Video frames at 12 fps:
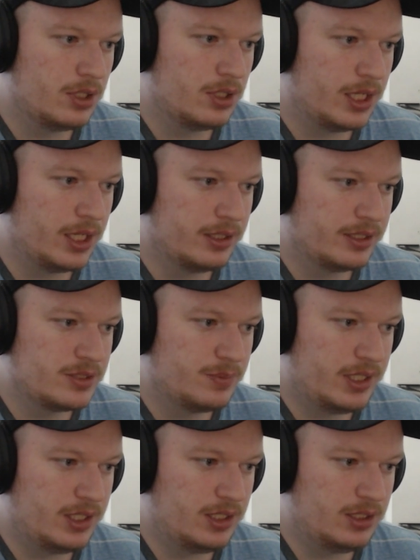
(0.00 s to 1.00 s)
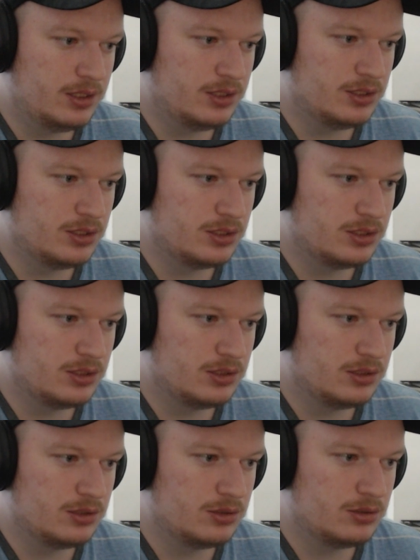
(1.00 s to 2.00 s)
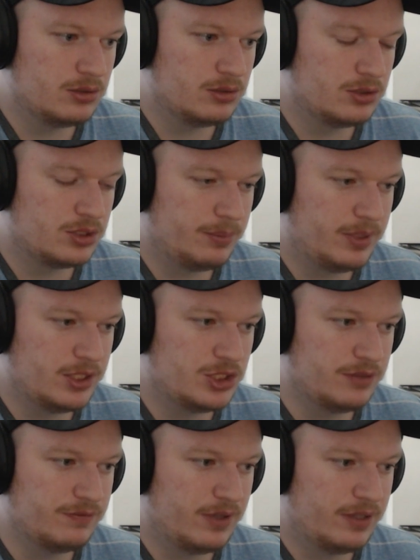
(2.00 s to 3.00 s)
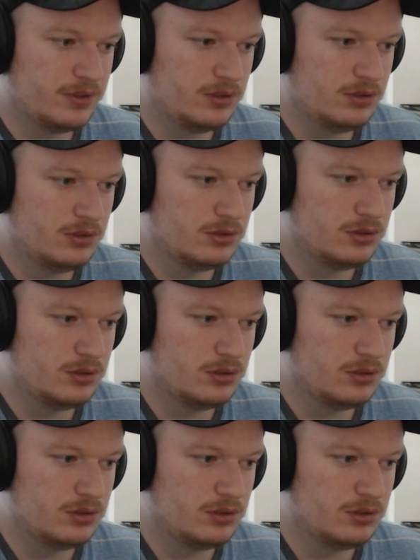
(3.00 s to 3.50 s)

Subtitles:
Let's play... Should I play g5 here?